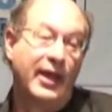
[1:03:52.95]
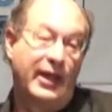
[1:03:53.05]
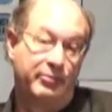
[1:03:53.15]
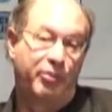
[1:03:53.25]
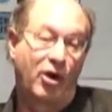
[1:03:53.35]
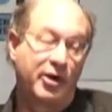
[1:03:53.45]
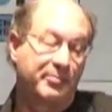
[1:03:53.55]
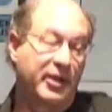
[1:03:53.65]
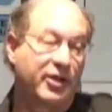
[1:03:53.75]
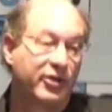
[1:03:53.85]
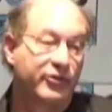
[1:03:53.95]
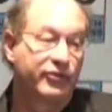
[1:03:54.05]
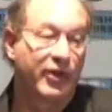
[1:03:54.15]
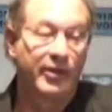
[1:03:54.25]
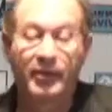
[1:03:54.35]
in part
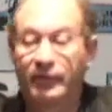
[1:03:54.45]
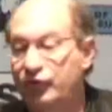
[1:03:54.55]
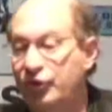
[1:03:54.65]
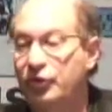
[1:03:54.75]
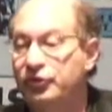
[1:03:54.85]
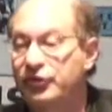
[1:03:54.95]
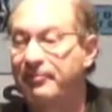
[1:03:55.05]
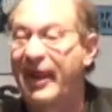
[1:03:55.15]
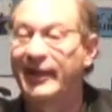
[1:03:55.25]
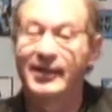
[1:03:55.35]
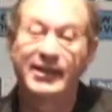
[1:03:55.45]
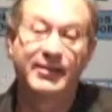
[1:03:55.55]
because Jews abandoned